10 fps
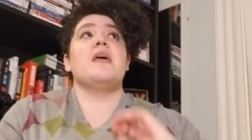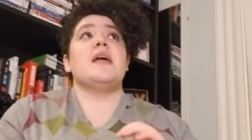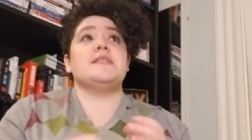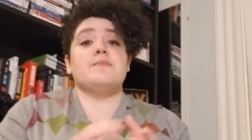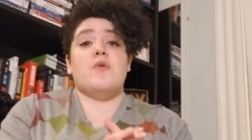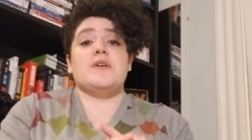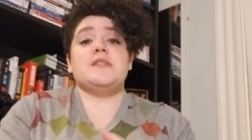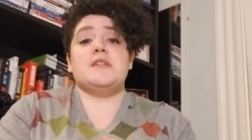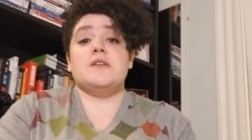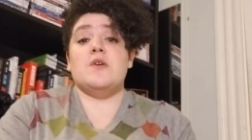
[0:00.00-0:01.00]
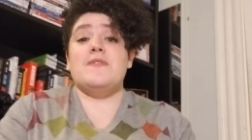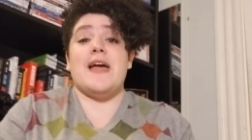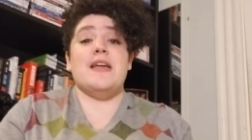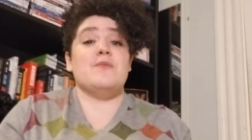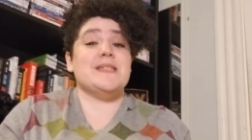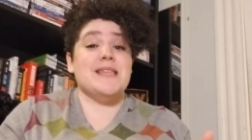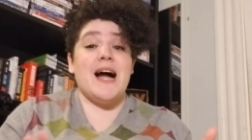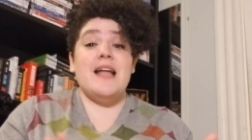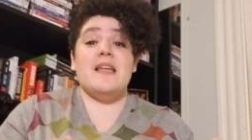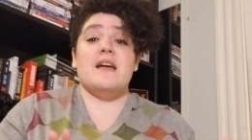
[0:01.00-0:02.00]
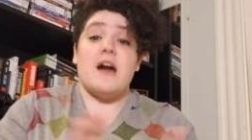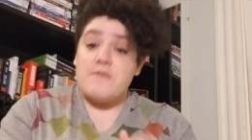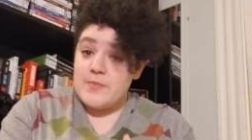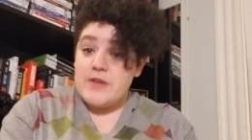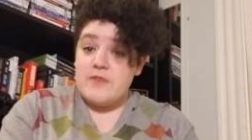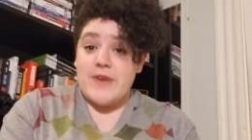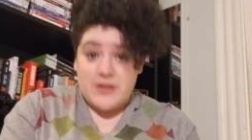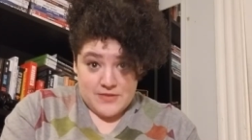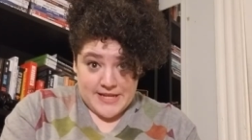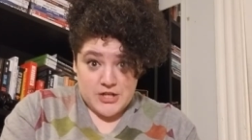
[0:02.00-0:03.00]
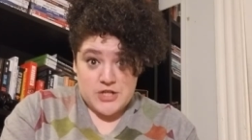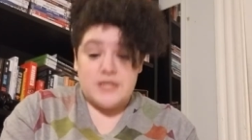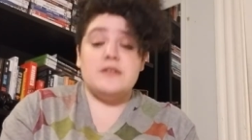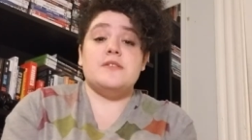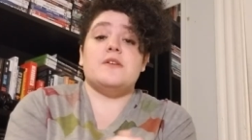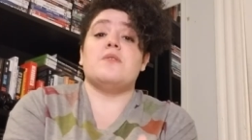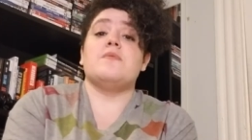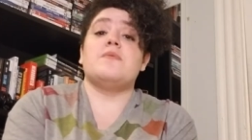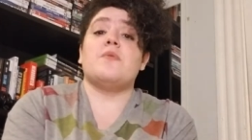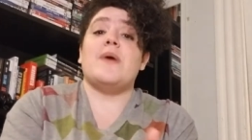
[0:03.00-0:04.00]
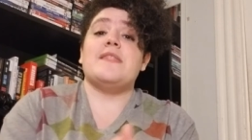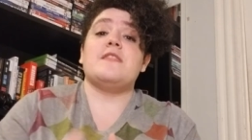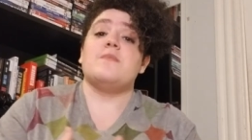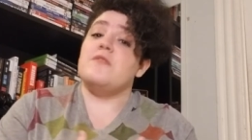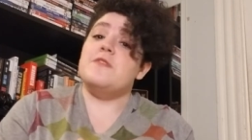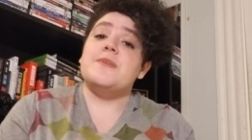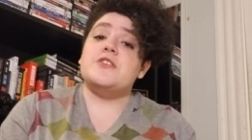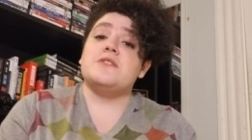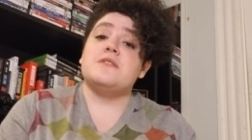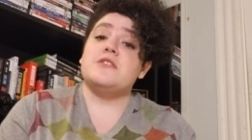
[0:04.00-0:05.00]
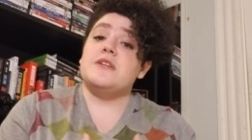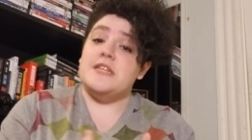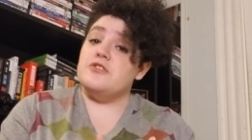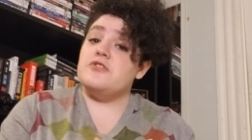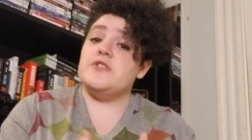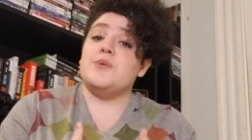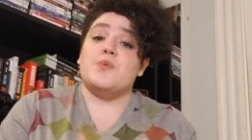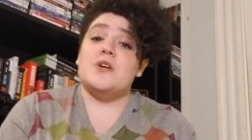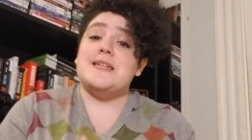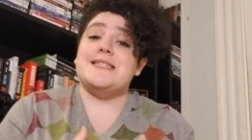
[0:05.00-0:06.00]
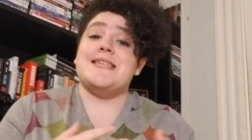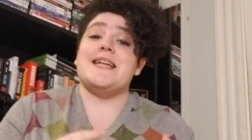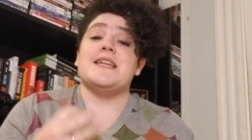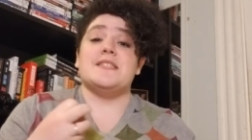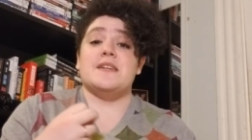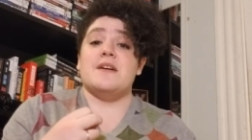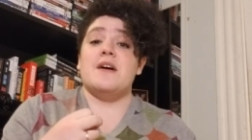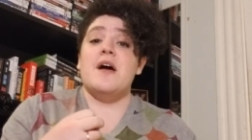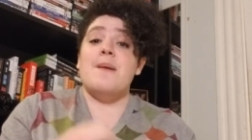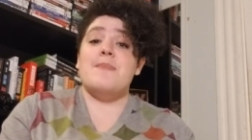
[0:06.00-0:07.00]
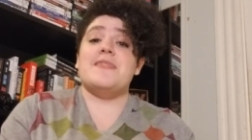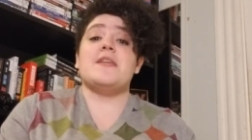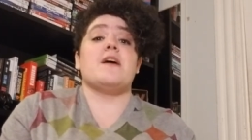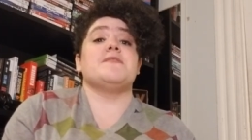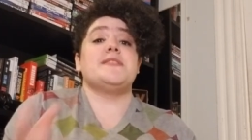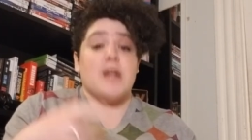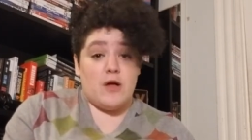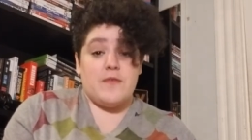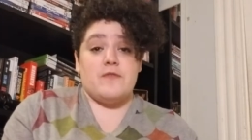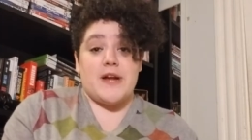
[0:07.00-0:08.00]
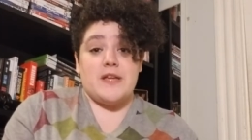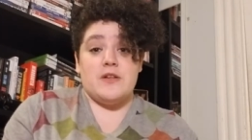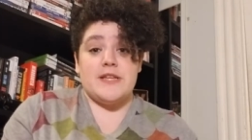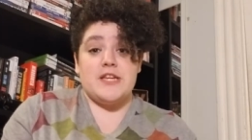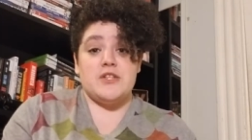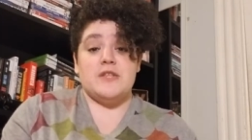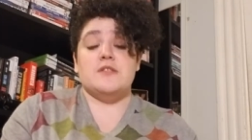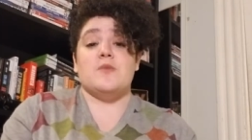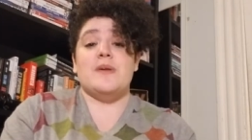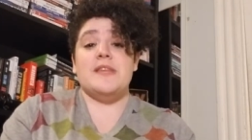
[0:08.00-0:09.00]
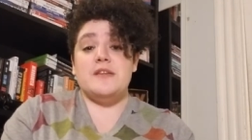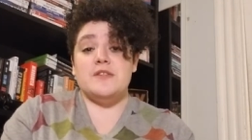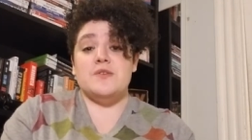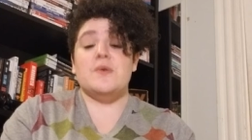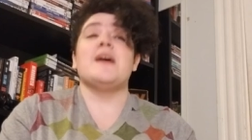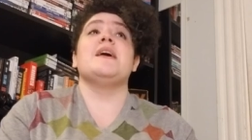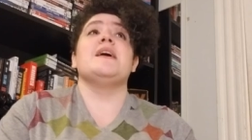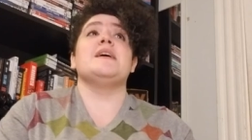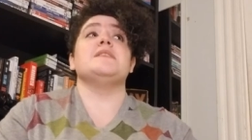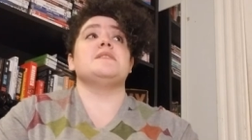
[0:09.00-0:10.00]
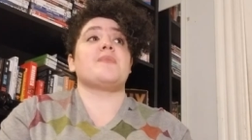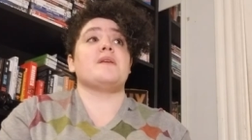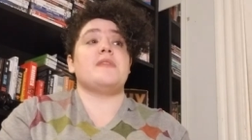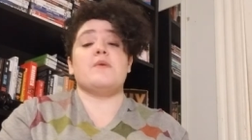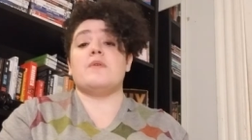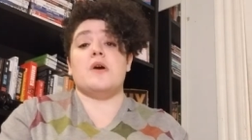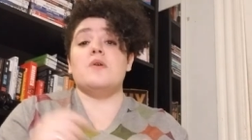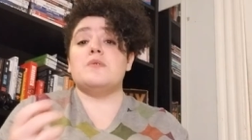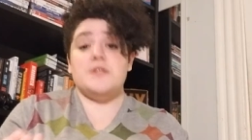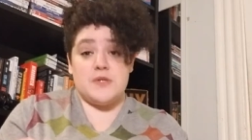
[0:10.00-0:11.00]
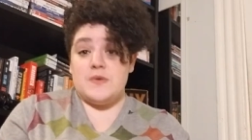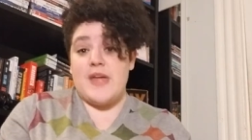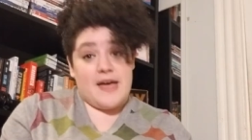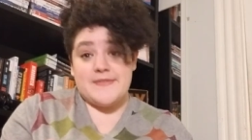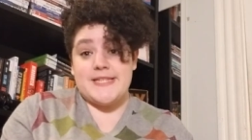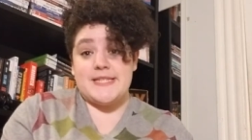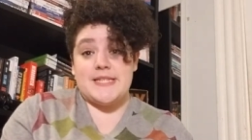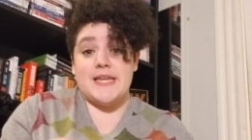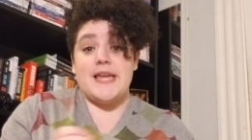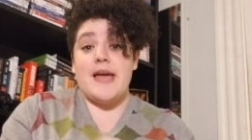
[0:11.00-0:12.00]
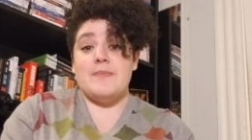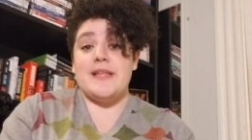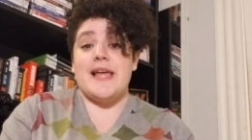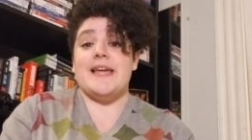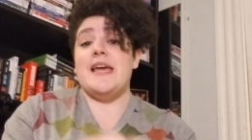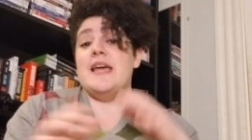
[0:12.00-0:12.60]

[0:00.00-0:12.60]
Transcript: It's important to know that it was not government regulation. So the way that the movie picture industry works is that it's a method of self-regulation. So what they do is they will go to the FCC and be like,